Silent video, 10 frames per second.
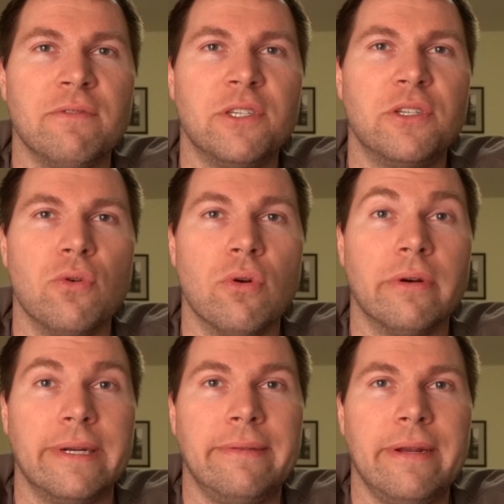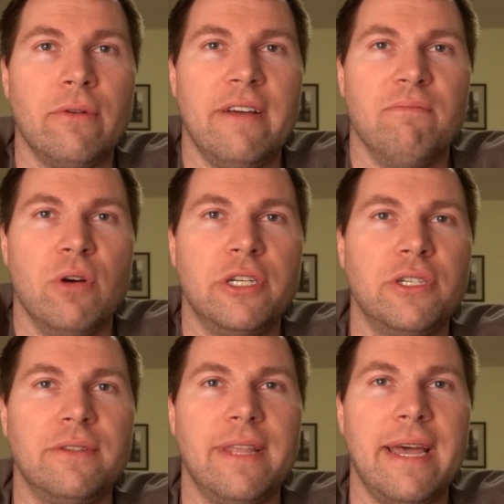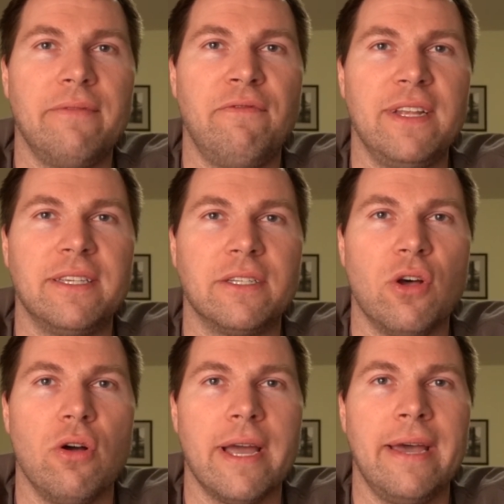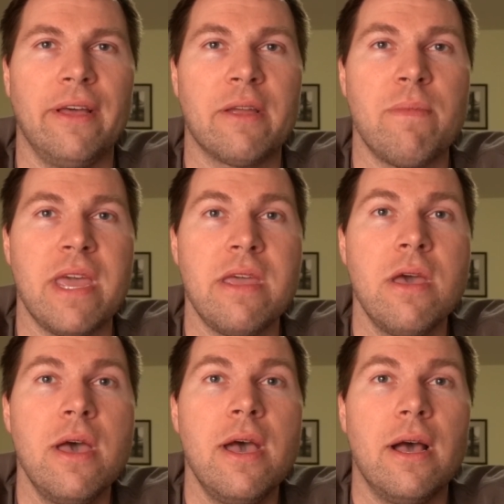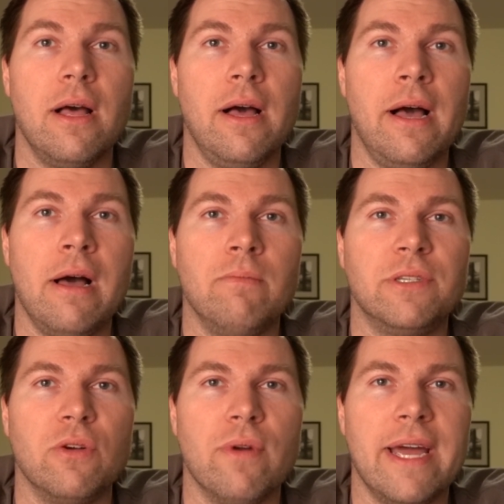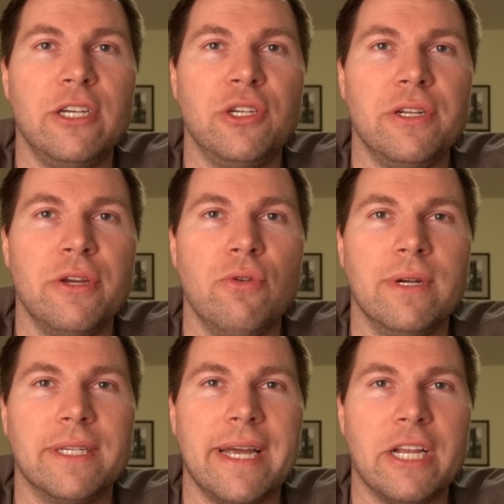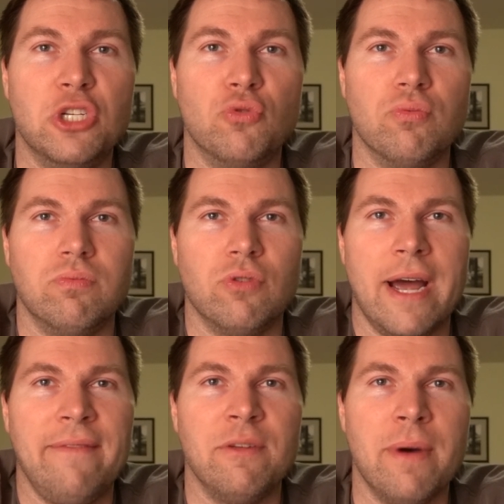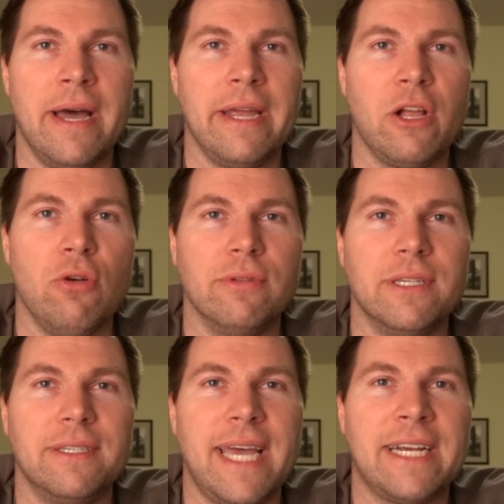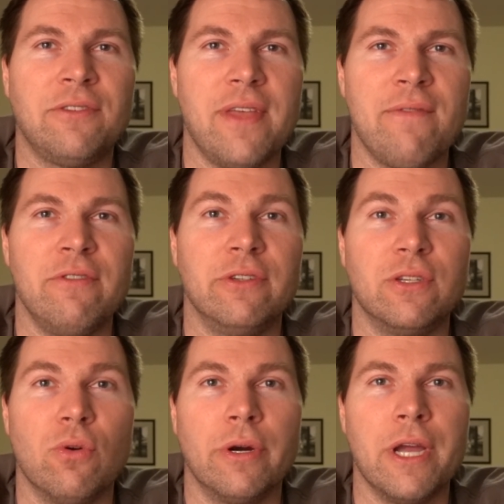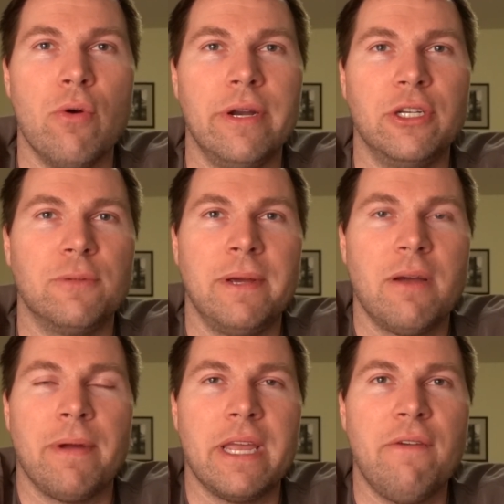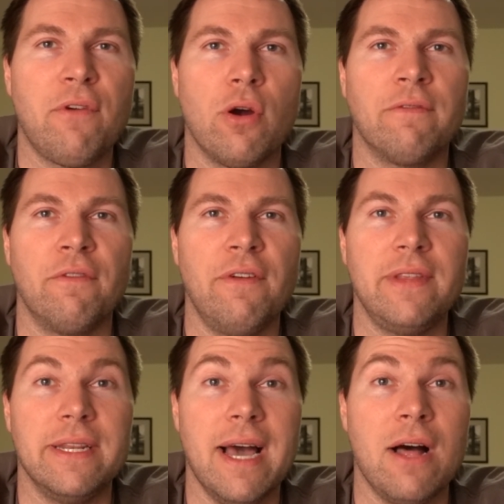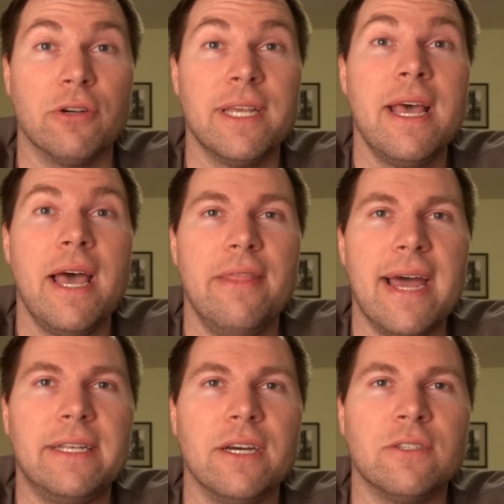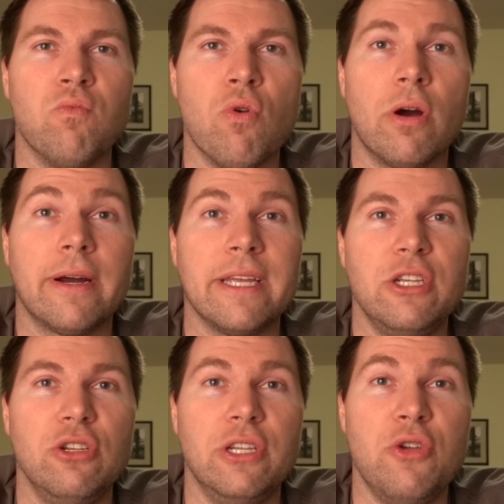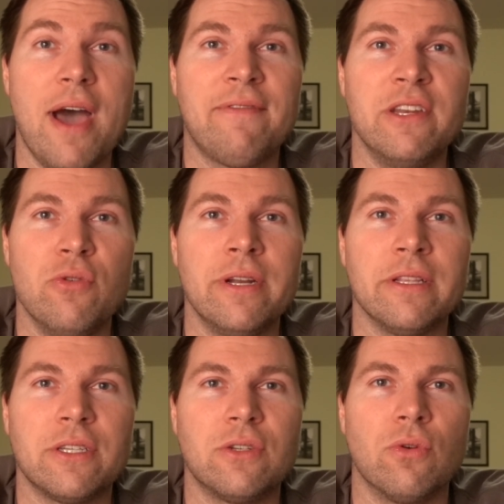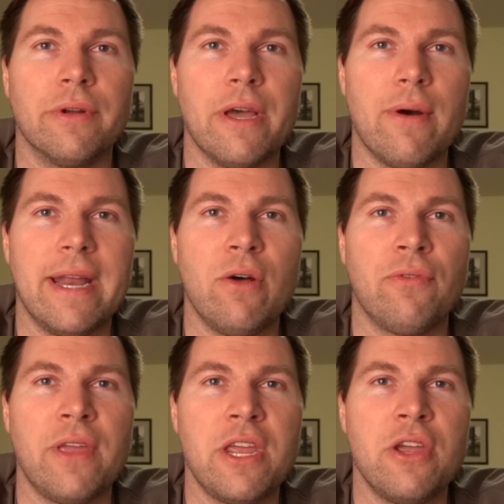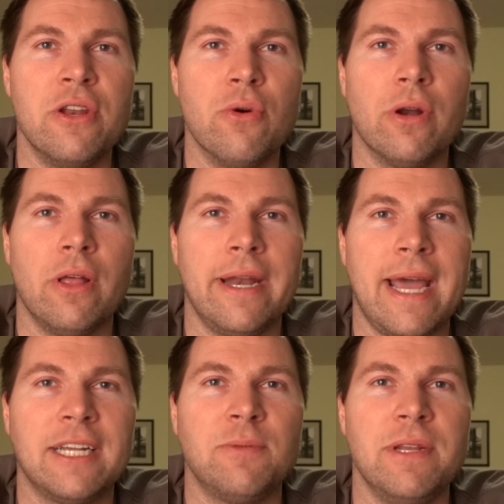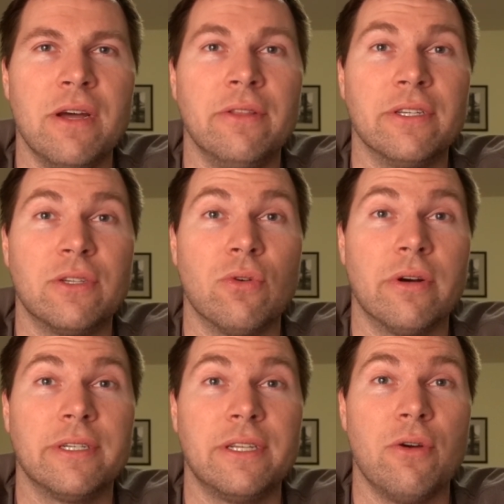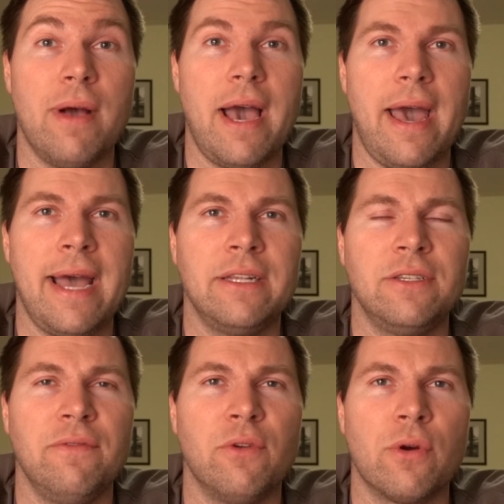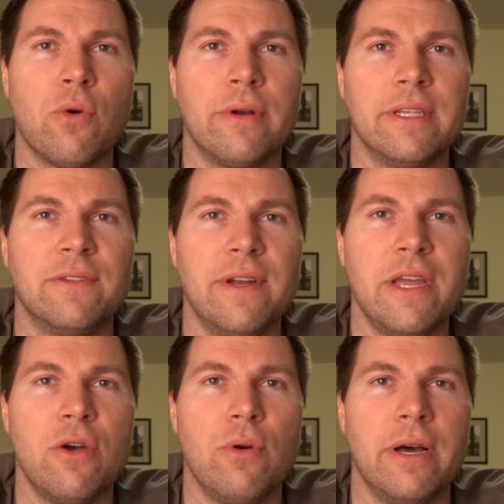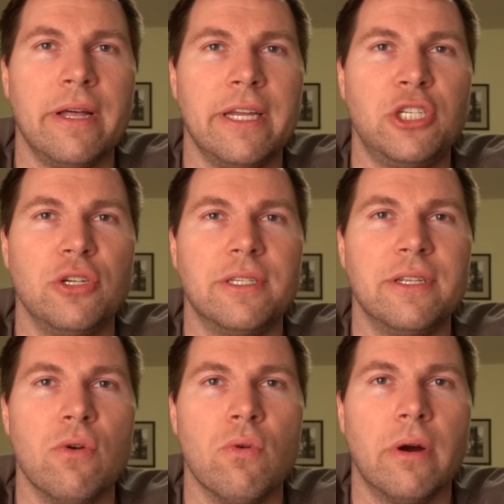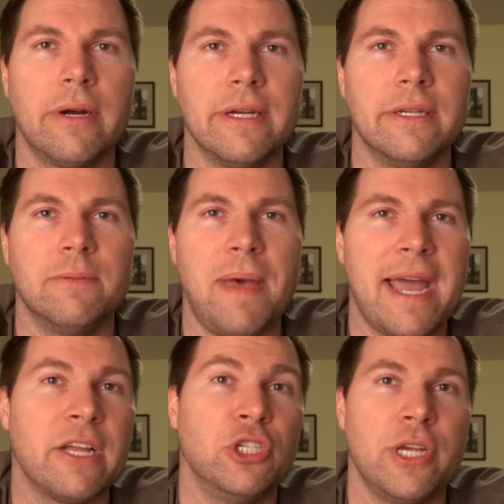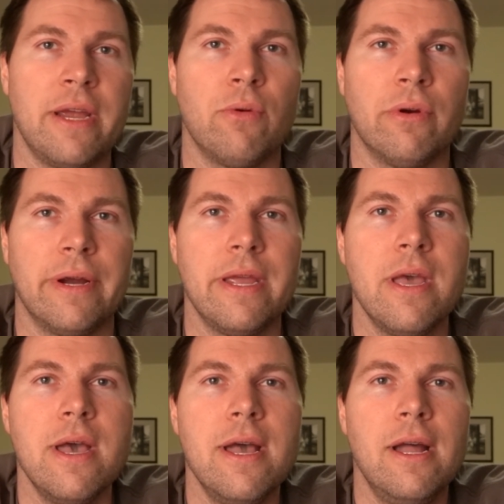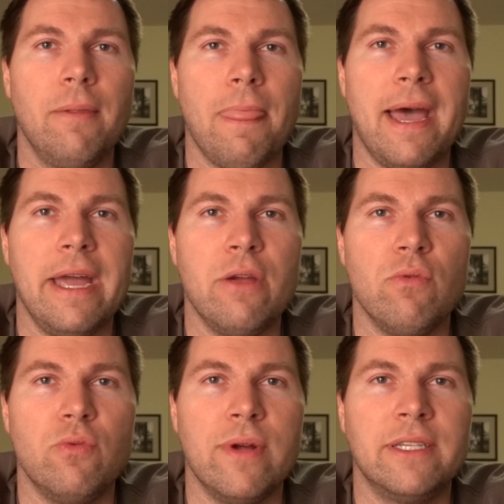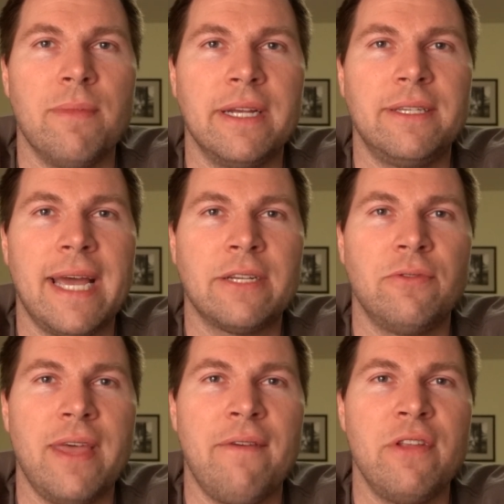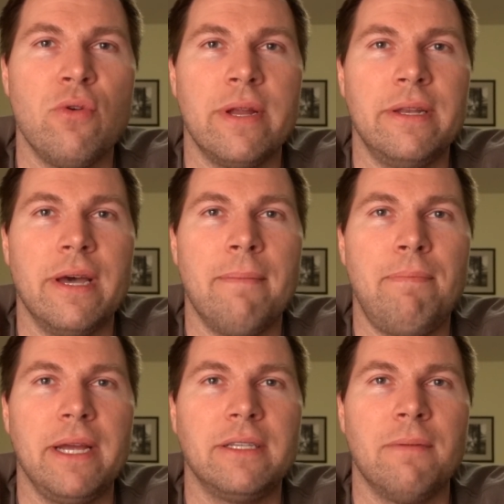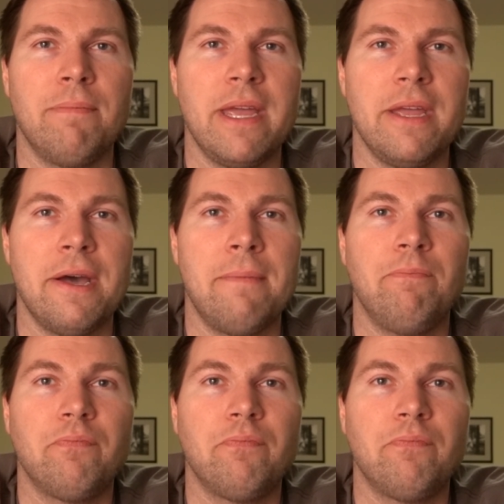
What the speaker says: store and they don't have much that fits a tall guy like me. So what I usually do is I drive to my closest Saks Fifth Avenue store, go in and just pick up a gift card for $50. That does work. You have to do it in the store, though. I don't think you could do it online. It has to be done in the store. So as of the recording of this video, it should still work because back in January, I went to my Saks Fifth Avenue and picked up a